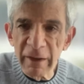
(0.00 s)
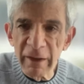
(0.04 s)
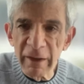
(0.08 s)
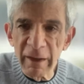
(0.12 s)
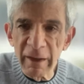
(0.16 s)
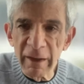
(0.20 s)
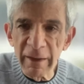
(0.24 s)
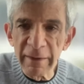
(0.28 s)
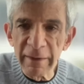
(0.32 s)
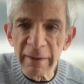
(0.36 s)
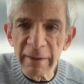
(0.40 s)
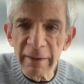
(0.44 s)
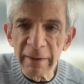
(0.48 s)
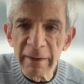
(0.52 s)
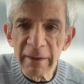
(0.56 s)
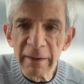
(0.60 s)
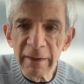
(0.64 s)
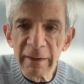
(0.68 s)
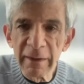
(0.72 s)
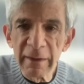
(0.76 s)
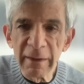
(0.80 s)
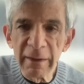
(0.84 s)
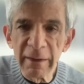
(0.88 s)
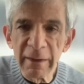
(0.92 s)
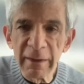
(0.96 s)
on
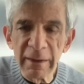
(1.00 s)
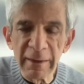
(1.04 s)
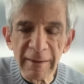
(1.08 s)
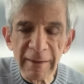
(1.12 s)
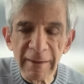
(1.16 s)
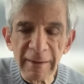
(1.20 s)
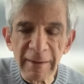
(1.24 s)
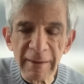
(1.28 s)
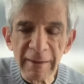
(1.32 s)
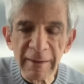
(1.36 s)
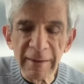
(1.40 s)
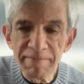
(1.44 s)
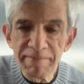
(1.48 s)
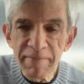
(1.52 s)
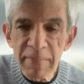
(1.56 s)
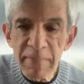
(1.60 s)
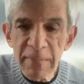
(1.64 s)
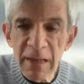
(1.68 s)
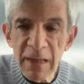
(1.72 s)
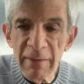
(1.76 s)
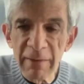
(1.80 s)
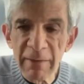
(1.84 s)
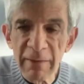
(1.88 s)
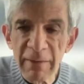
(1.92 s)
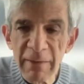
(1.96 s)
um,
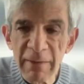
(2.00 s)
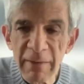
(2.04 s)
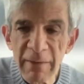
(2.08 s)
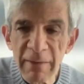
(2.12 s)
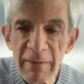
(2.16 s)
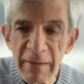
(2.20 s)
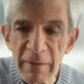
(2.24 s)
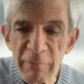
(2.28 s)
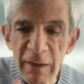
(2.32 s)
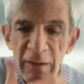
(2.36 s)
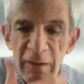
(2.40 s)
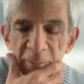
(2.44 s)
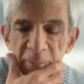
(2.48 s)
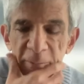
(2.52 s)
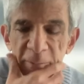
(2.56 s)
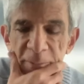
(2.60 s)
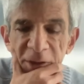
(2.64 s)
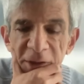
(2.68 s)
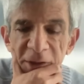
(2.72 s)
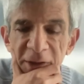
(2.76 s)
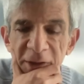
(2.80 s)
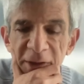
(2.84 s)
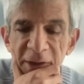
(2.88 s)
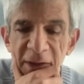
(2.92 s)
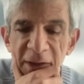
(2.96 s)
the
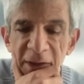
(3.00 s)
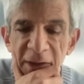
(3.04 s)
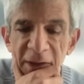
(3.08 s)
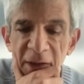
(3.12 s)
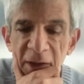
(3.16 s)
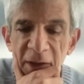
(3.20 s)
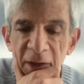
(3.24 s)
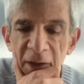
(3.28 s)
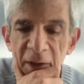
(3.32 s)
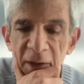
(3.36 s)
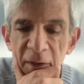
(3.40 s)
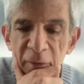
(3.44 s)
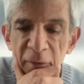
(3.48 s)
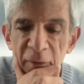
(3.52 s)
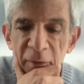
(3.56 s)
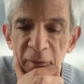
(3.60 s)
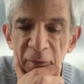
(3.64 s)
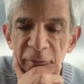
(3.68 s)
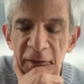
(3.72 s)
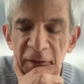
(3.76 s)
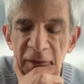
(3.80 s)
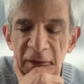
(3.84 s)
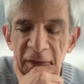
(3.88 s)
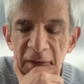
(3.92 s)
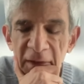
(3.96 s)
availability
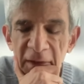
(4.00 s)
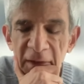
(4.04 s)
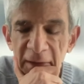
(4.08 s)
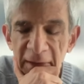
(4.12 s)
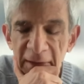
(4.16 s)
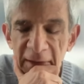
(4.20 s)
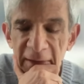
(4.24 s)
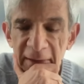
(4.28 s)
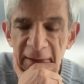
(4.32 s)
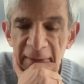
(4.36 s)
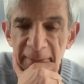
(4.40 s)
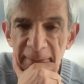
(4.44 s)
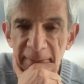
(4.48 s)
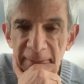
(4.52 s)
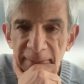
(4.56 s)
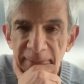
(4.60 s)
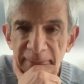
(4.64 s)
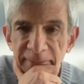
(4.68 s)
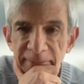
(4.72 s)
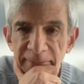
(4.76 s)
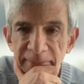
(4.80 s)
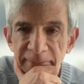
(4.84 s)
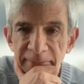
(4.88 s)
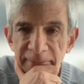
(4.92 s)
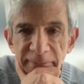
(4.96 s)
of
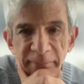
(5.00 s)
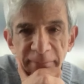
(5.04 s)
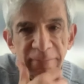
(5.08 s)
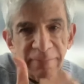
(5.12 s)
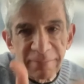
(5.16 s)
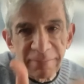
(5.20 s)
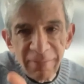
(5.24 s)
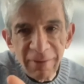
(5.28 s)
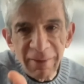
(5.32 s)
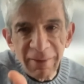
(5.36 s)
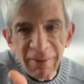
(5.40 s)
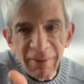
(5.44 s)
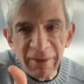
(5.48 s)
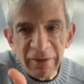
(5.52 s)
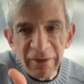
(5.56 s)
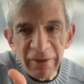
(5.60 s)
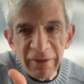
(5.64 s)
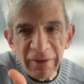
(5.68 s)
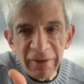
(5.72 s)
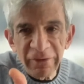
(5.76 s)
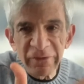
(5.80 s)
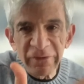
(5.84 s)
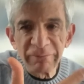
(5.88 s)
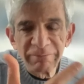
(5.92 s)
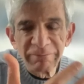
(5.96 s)
um,
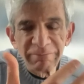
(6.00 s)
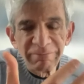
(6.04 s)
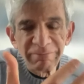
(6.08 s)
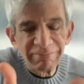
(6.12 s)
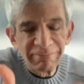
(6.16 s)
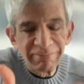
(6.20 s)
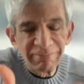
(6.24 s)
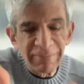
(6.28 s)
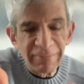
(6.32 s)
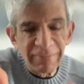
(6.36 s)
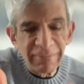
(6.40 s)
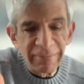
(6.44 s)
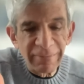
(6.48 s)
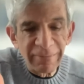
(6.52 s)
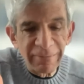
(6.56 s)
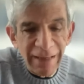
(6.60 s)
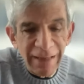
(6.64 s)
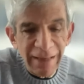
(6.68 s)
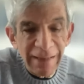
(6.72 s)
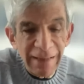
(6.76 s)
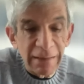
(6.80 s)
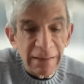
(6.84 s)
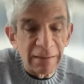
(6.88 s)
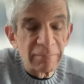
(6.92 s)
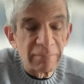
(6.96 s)
this
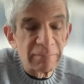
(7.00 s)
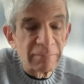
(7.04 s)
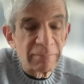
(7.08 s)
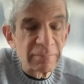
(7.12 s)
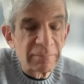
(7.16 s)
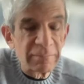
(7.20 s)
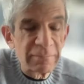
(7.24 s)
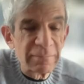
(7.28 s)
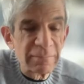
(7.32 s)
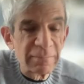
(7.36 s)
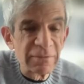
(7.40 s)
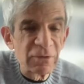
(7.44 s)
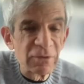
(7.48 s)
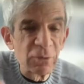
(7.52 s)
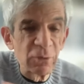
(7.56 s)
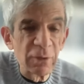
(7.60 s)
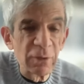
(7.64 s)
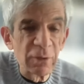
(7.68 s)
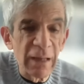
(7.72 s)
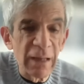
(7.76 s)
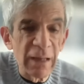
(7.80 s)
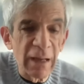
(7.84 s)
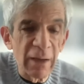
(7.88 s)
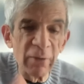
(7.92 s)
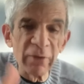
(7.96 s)
data
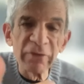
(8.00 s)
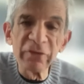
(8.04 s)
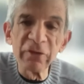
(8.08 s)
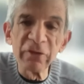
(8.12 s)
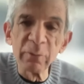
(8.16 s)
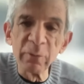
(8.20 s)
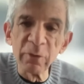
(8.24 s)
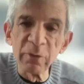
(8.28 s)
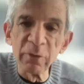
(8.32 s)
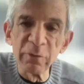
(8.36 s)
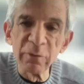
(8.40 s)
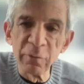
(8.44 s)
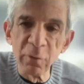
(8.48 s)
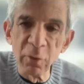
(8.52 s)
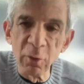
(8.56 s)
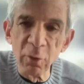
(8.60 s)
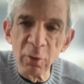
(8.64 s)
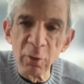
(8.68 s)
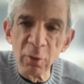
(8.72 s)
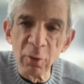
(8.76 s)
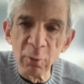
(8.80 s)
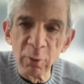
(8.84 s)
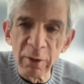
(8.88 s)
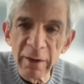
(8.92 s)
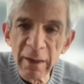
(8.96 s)
to allow us to move
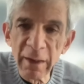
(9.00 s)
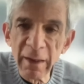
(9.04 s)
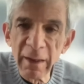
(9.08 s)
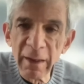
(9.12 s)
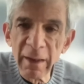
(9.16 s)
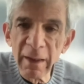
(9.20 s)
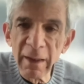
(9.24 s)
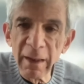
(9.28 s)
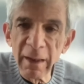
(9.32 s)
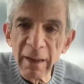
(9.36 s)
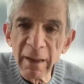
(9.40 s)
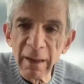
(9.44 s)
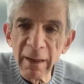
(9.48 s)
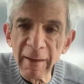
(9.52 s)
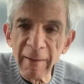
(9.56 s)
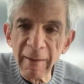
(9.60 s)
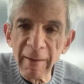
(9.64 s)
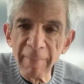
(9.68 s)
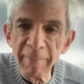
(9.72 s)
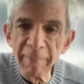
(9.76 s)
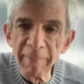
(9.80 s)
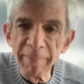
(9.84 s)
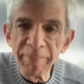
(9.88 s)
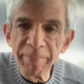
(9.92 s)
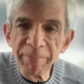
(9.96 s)
forward.
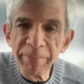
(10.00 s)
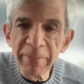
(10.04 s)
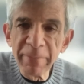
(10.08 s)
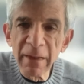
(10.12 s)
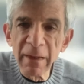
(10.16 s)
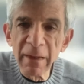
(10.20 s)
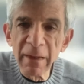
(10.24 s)
Um,